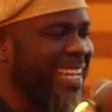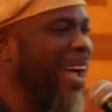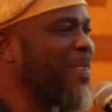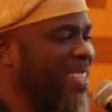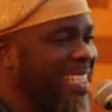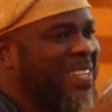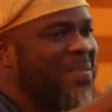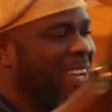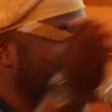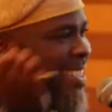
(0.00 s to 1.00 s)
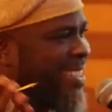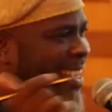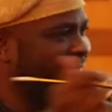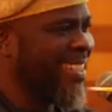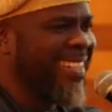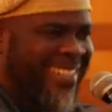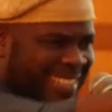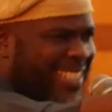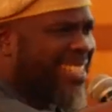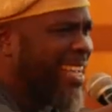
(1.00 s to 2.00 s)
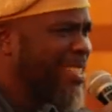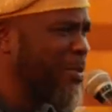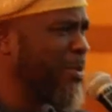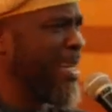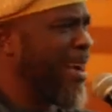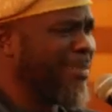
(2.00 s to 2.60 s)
I've seen several sisters. The sister is good now,